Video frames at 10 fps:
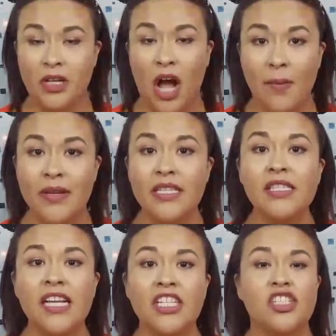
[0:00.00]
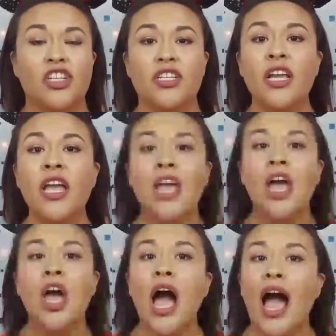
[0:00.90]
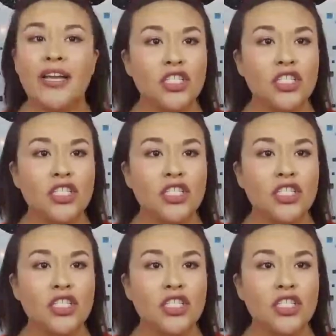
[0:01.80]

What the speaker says: comment section, I